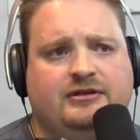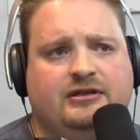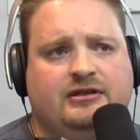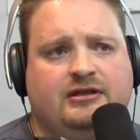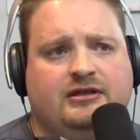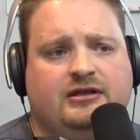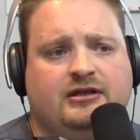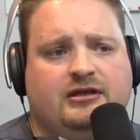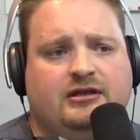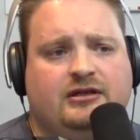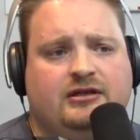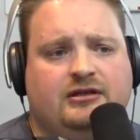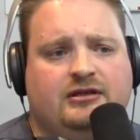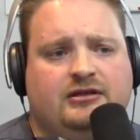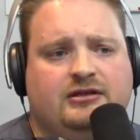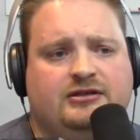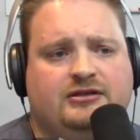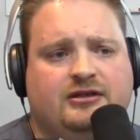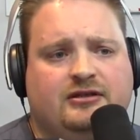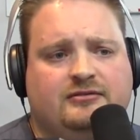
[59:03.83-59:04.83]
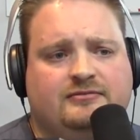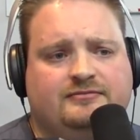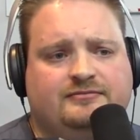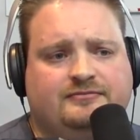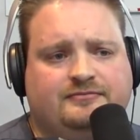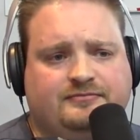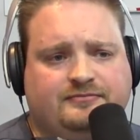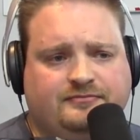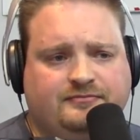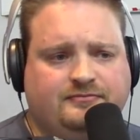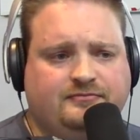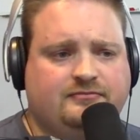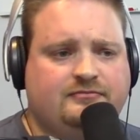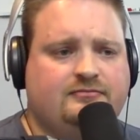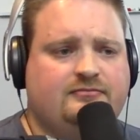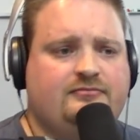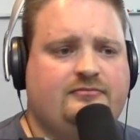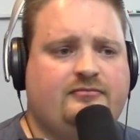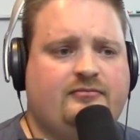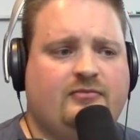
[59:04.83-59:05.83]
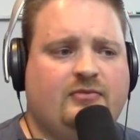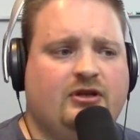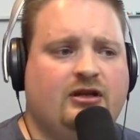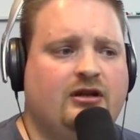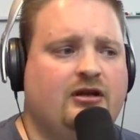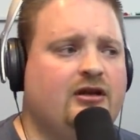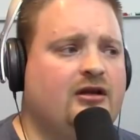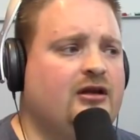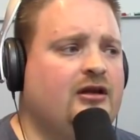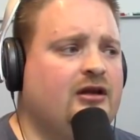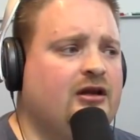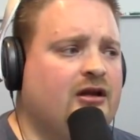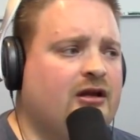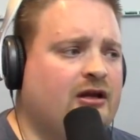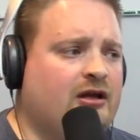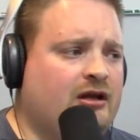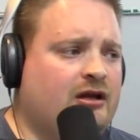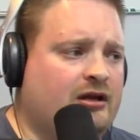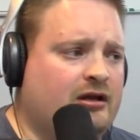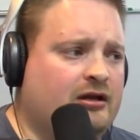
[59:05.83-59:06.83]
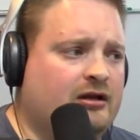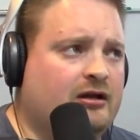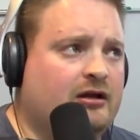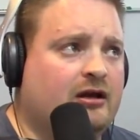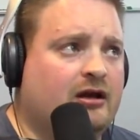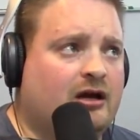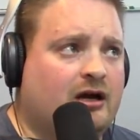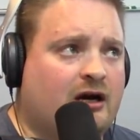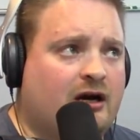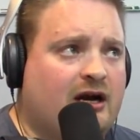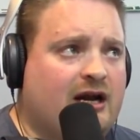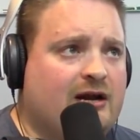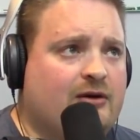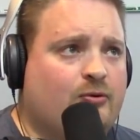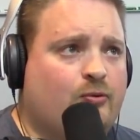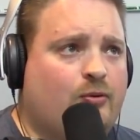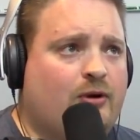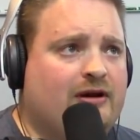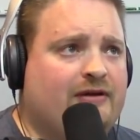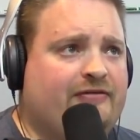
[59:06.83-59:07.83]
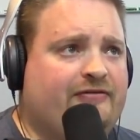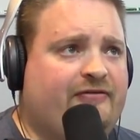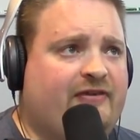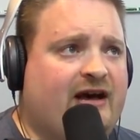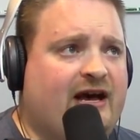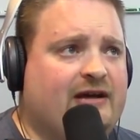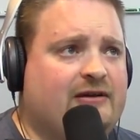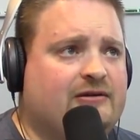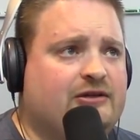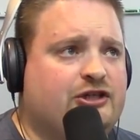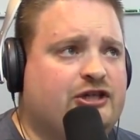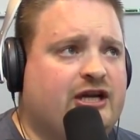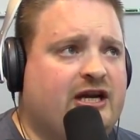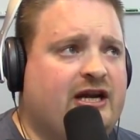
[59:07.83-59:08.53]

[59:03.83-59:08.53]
I'm not sure what that's in reference to. So,